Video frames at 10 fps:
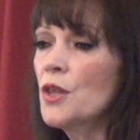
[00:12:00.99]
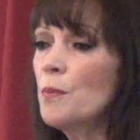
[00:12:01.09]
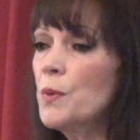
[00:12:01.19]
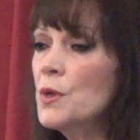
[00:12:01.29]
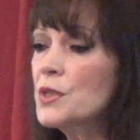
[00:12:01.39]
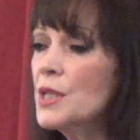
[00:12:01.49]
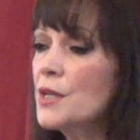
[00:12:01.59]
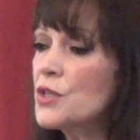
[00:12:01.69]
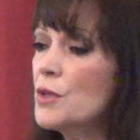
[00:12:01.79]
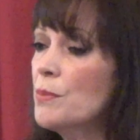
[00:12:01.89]
The person
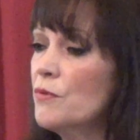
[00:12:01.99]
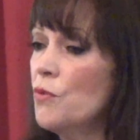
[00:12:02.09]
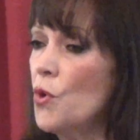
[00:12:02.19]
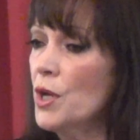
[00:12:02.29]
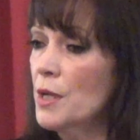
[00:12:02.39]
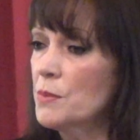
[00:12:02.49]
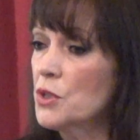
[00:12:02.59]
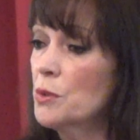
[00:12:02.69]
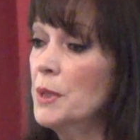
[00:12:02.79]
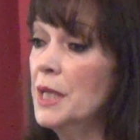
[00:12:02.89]
that stood before him
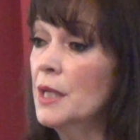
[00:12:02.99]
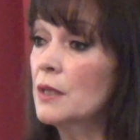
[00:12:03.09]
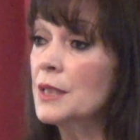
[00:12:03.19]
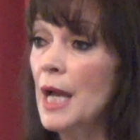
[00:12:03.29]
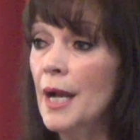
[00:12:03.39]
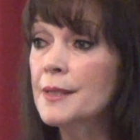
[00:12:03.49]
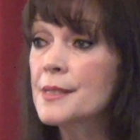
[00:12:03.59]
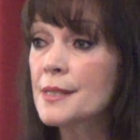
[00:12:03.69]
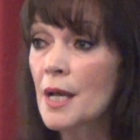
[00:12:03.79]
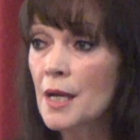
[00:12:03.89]
to be healed had
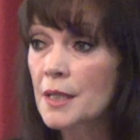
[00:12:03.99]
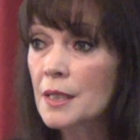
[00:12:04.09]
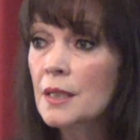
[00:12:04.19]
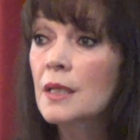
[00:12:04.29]
said,